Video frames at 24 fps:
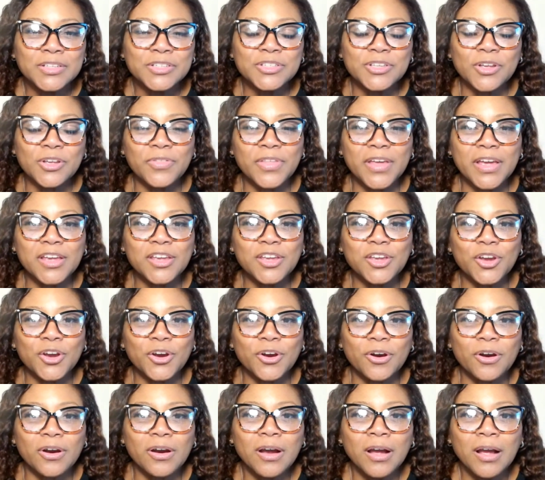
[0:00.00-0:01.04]
so that
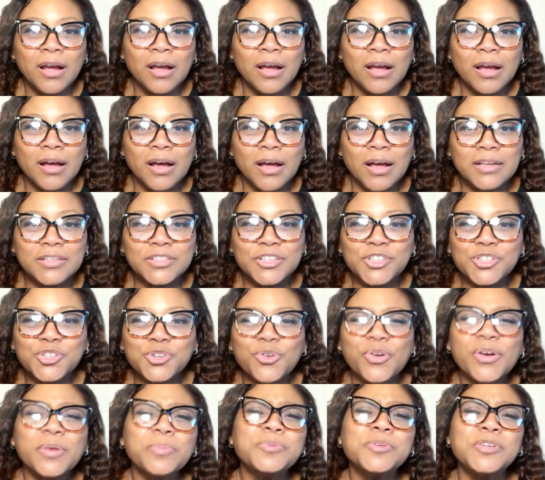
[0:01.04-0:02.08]
your
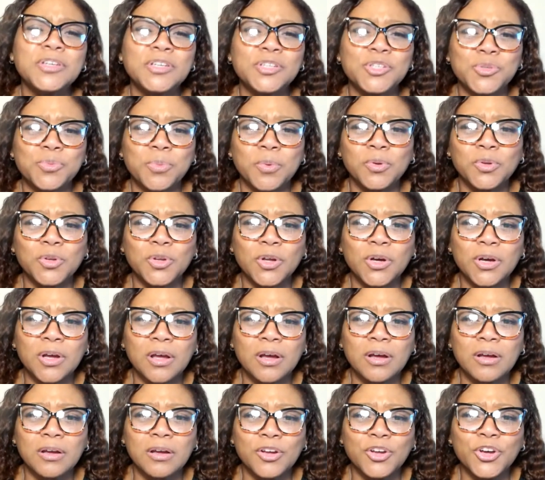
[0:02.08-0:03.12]
descriptions will look
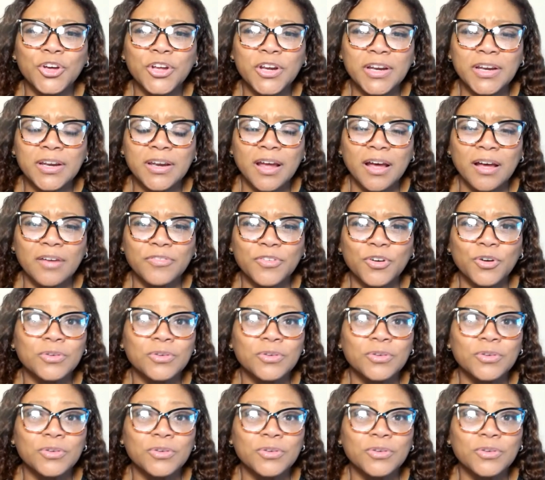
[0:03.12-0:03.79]
good enough,